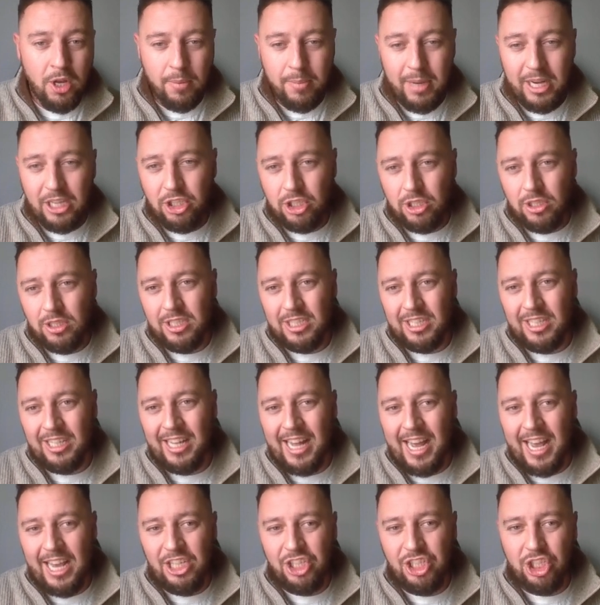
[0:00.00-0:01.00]
Make sure to
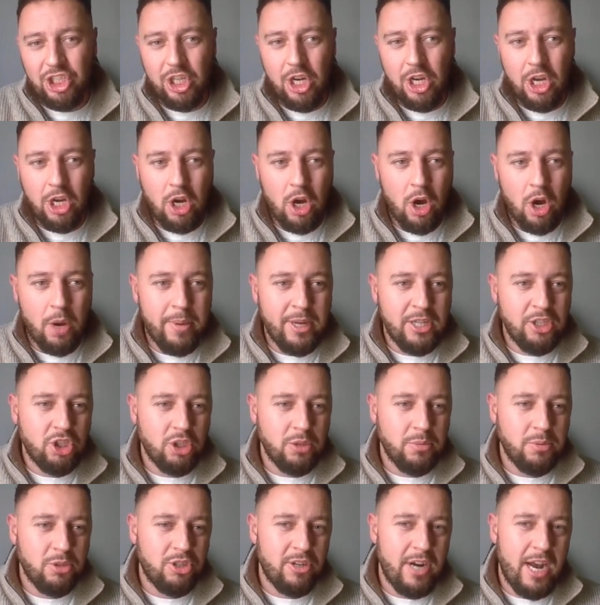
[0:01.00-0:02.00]
like, share, comment,
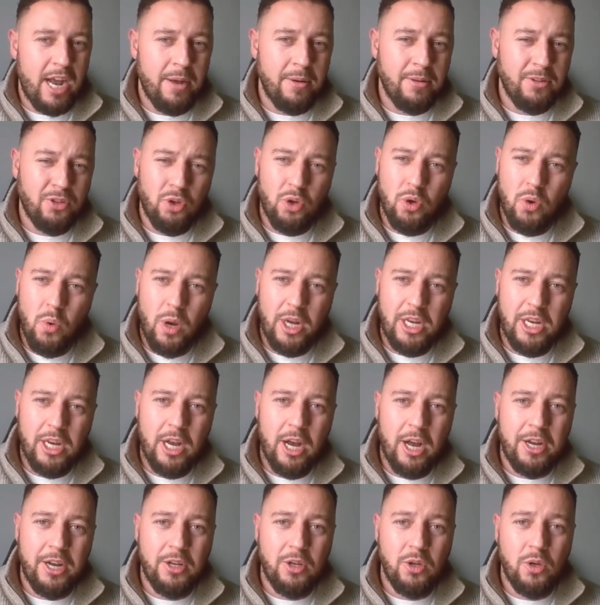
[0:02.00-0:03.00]
subscribe. Do what you
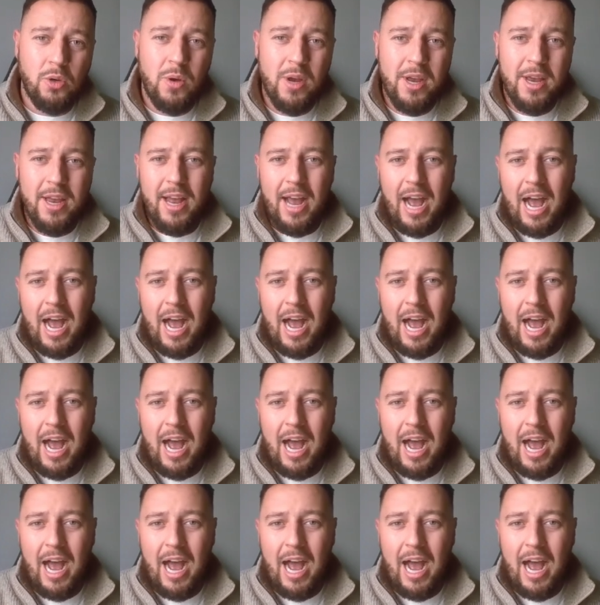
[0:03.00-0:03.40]
got to do.